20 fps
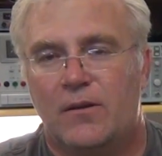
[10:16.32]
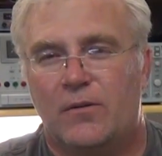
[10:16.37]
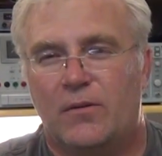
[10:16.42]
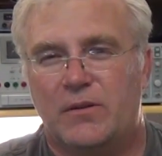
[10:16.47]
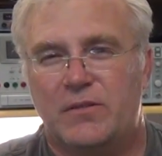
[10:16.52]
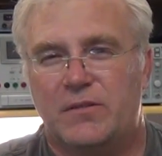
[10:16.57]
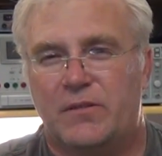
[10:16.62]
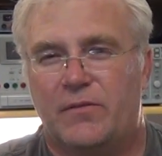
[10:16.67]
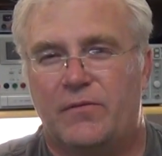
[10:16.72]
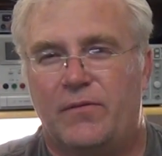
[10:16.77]

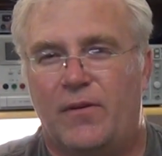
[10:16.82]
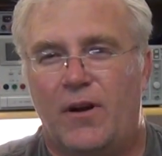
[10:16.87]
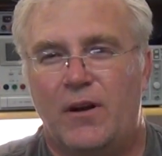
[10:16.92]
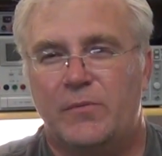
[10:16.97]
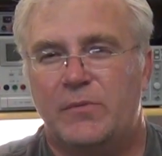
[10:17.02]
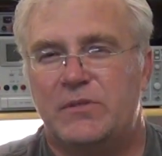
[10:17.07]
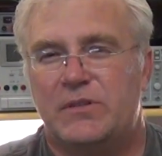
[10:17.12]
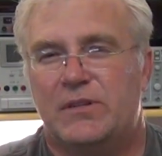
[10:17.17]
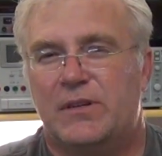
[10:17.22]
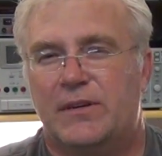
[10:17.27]
What does a
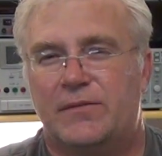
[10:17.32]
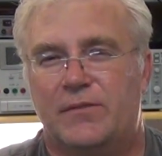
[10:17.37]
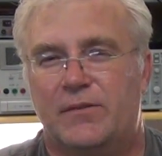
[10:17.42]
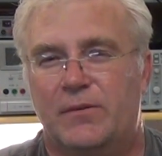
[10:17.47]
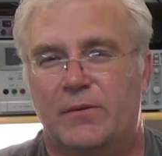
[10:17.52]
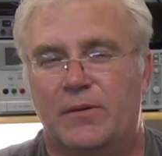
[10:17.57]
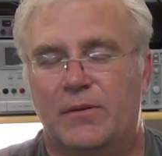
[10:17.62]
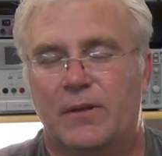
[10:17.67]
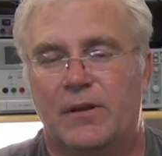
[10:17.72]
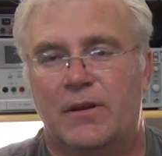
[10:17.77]
fog machine have to
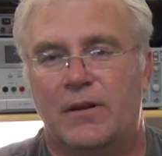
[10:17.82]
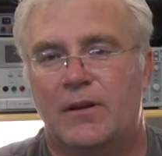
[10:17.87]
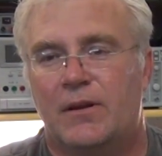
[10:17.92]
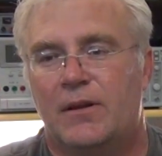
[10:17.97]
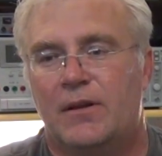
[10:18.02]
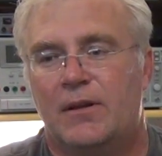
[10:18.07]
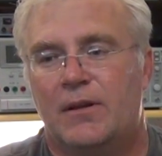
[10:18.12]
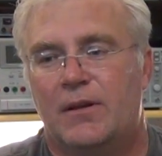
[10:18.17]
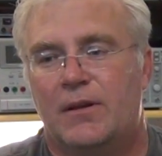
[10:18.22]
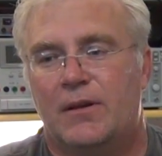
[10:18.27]
do with it?
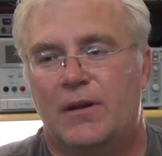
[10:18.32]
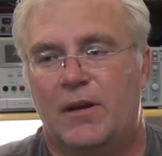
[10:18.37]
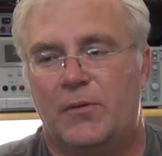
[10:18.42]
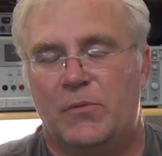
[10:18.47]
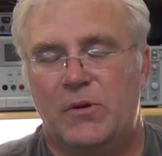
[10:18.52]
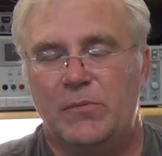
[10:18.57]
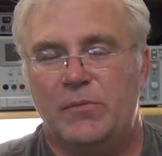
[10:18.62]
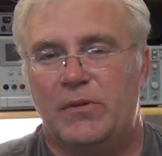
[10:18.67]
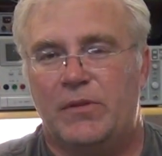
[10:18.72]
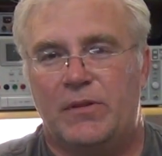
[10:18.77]
I
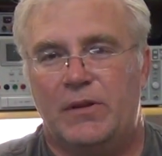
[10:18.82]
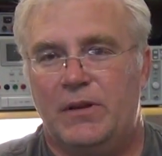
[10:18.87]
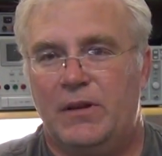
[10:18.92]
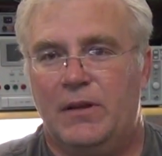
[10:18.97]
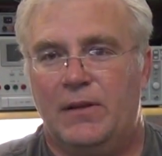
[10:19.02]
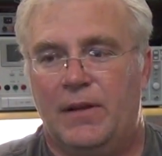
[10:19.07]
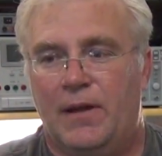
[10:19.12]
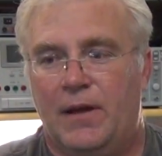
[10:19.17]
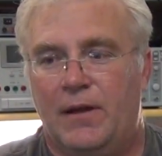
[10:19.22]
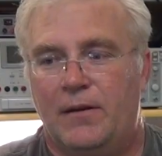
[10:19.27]
remember
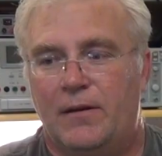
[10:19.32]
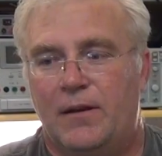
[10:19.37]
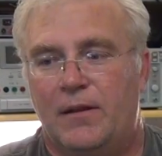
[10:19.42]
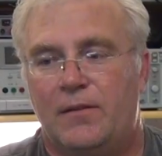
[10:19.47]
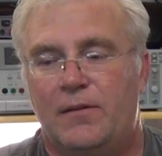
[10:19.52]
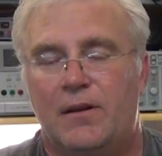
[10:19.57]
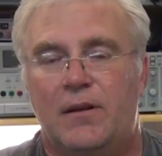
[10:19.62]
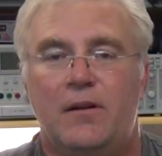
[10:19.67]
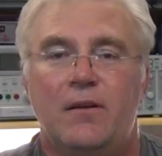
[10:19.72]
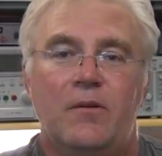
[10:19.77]
thinking that, and I
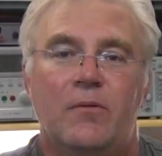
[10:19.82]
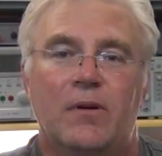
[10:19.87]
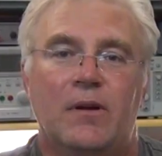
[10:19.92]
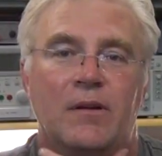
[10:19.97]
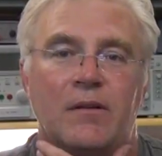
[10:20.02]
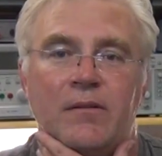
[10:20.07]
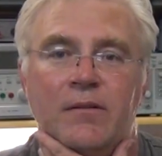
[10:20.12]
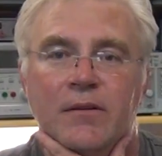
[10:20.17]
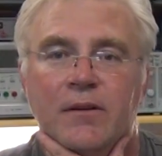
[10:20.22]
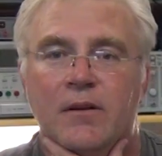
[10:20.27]
thought, oh,
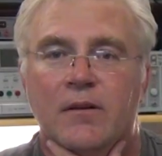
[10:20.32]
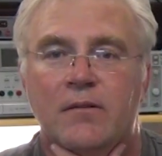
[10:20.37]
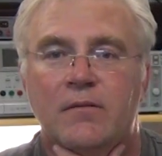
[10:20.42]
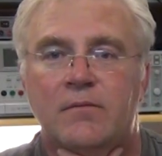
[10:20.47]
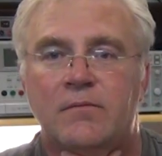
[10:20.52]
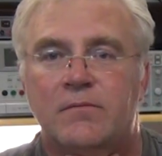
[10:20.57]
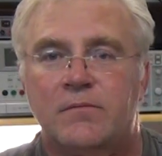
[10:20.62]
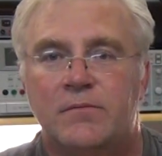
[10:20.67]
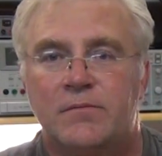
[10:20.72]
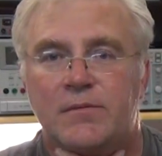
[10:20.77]
well, you know,
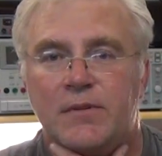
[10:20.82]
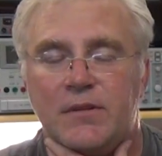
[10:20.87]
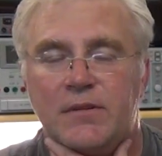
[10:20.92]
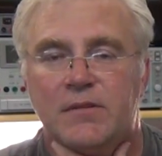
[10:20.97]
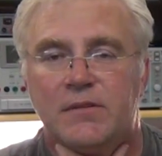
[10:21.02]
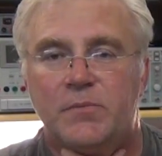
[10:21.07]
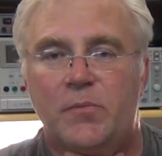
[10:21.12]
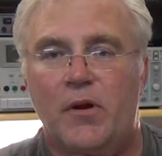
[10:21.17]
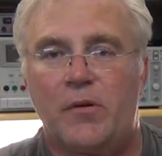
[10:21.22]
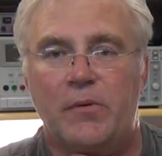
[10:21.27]

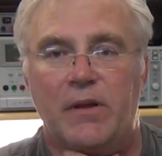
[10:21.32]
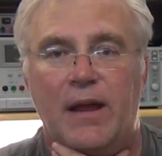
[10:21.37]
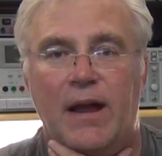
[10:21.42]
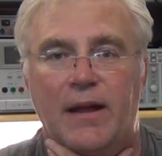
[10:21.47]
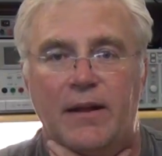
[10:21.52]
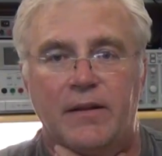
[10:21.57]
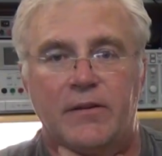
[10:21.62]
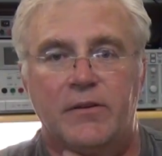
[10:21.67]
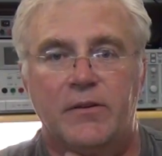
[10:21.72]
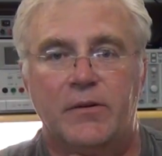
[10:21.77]
it's probably
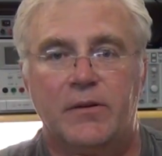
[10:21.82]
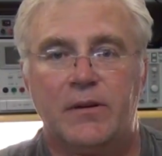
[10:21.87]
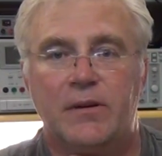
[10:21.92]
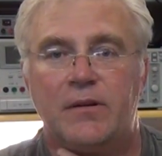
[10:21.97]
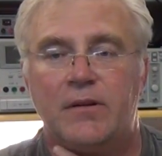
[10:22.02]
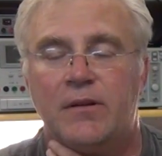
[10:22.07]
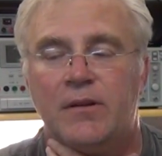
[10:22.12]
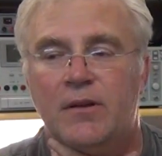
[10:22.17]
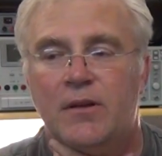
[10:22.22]
adding to it.